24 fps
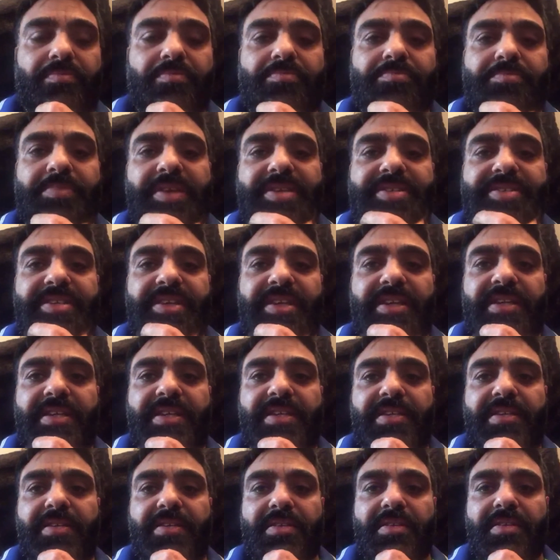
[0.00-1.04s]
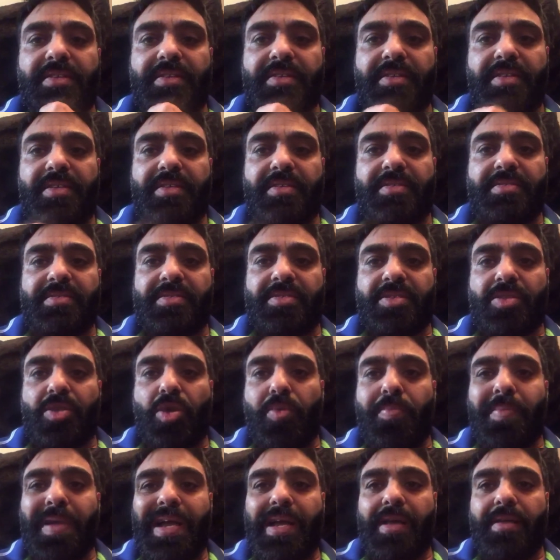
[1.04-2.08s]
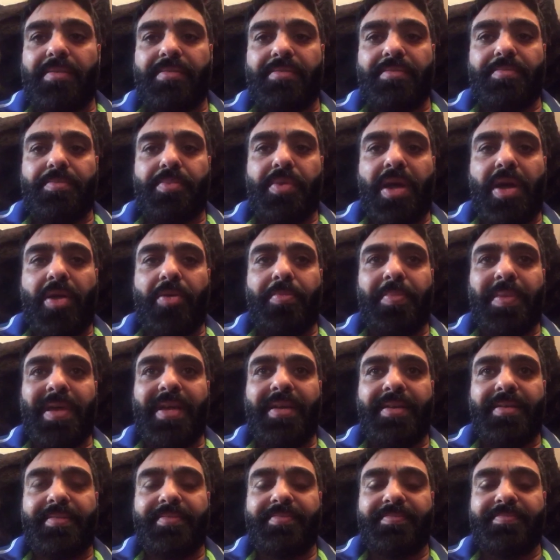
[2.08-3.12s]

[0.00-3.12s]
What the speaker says: basically he can just go back proud man.